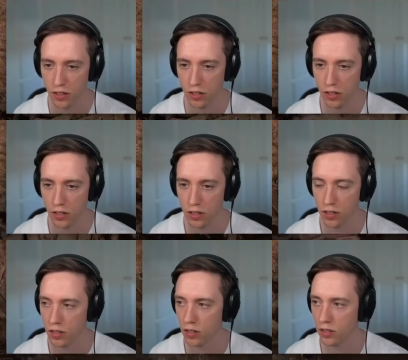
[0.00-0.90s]

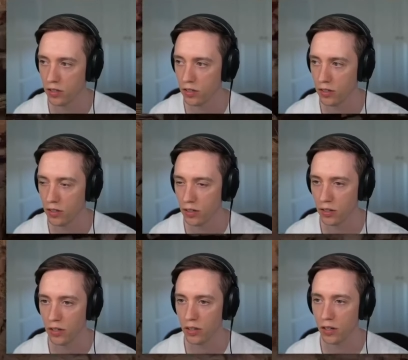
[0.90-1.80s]

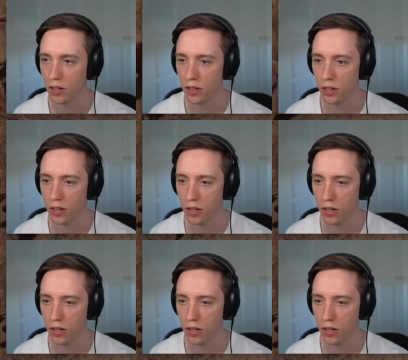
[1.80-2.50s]
[no speech]